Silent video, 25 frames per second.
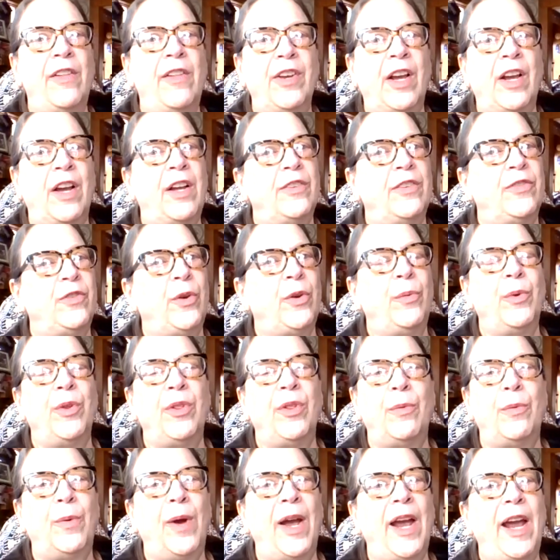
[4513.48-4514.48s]
around the country
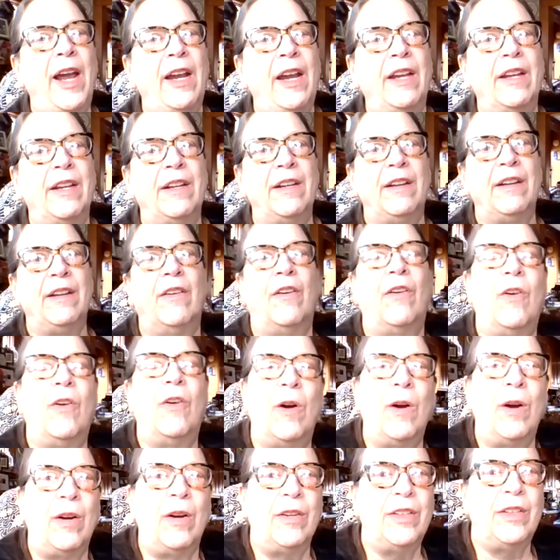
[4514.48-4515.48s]
with a wagon,
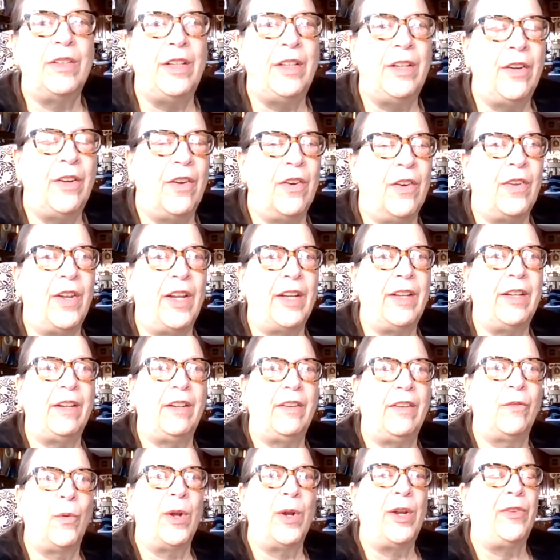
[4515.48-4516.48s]
or you know, like
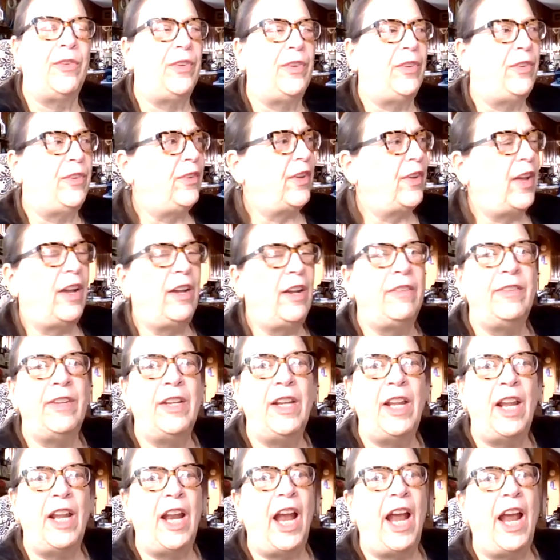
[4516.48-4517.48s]
what is it,
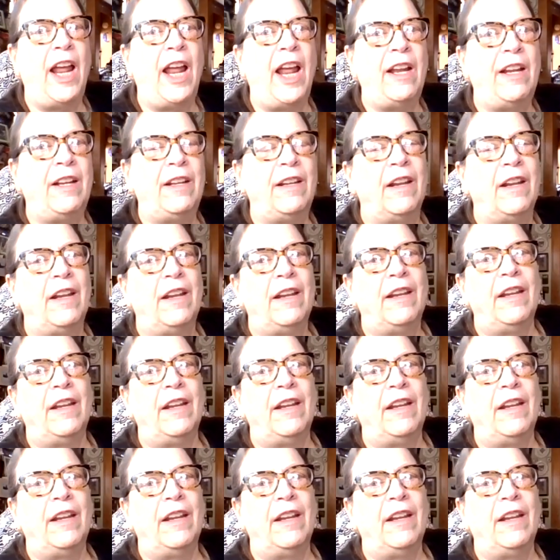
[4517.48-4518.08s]
Sullivan that had it